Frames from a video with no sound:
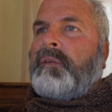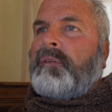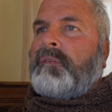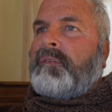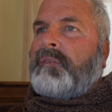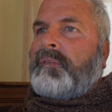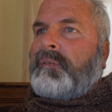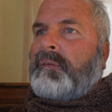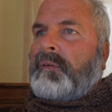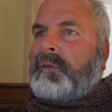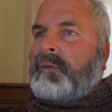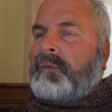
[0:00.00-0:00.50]

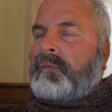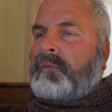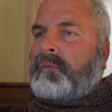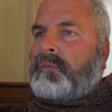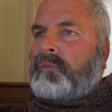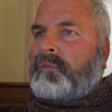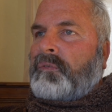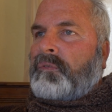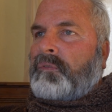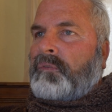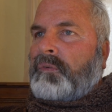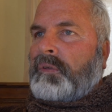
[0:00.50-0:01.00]
is
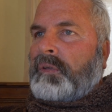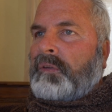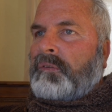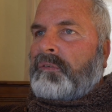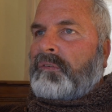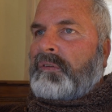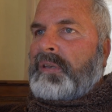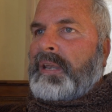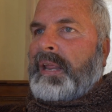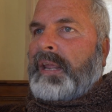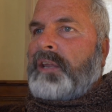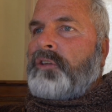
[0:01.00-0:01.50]

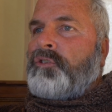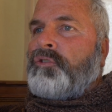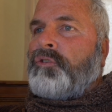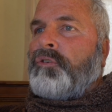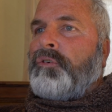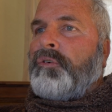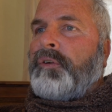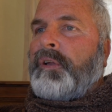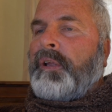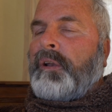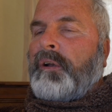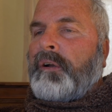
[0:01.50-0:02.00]

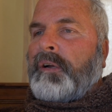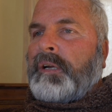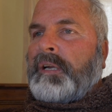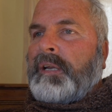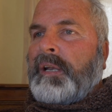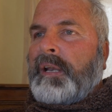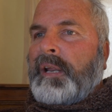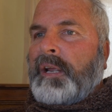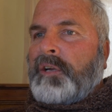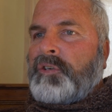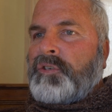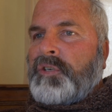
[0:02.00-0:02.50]
nature and our
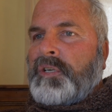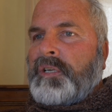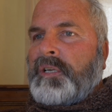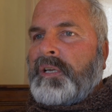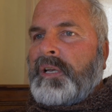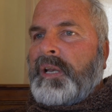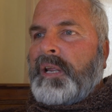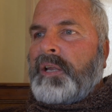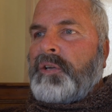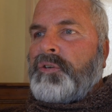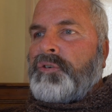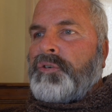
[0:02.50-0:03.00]
connection to
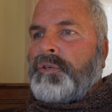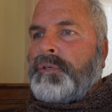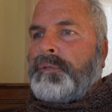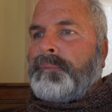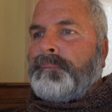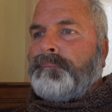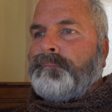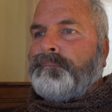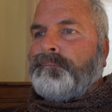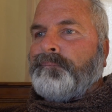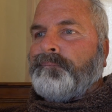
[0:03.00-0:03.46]
nature.